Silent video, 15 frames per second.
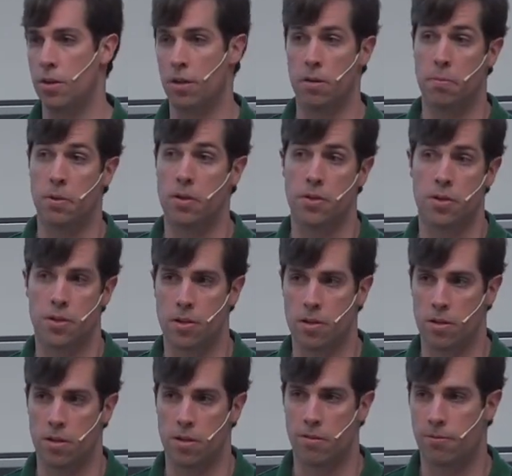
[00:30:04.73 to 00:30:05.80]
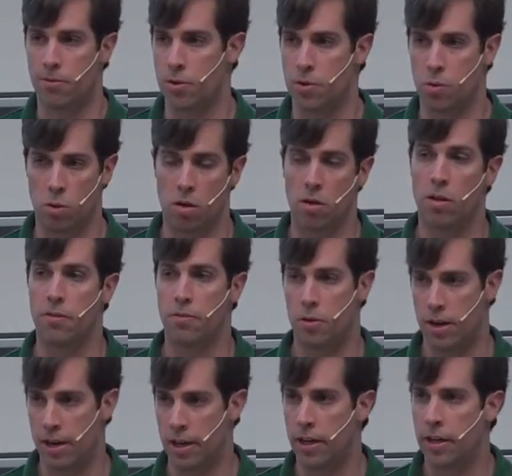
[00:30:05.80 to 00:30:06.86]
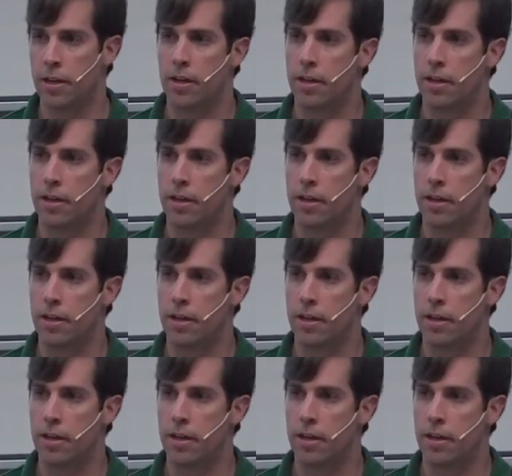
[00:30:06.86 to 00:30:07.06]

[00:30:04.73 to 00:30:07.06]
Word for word: and computes the first order lift drag.